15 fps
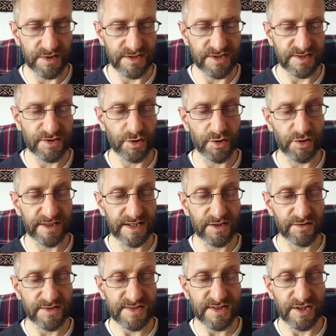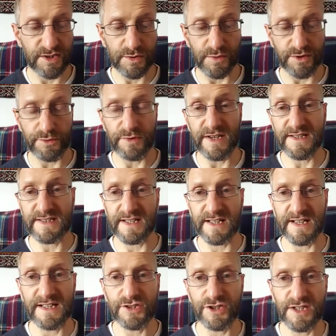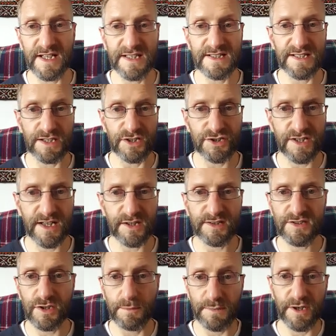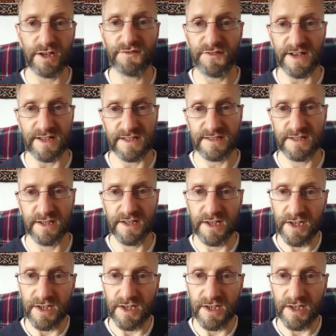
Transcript: which is wholly concerned with raising and educating a child, so perfect.